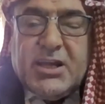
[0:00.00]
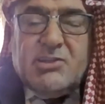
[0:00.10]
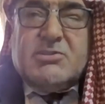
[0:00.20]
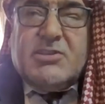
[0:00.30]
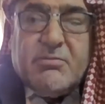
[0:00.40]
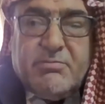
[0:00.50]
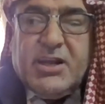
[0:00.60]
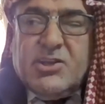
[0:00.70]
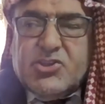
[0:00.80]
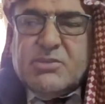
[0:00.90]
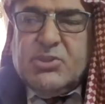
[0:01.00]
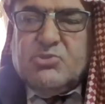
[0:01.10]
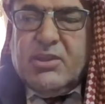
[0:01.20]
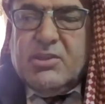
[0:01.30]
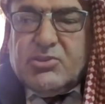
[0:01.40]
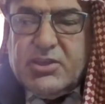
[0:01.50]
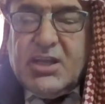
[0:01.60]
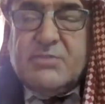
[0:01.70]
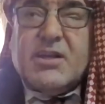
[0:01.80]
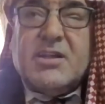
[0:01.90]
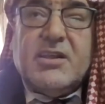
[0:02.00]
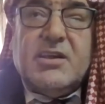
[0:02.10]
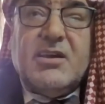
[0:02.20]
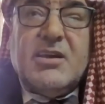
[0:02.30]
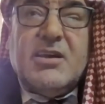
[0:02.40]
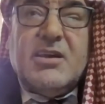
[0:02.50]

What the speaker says: intermarriage between the terms and the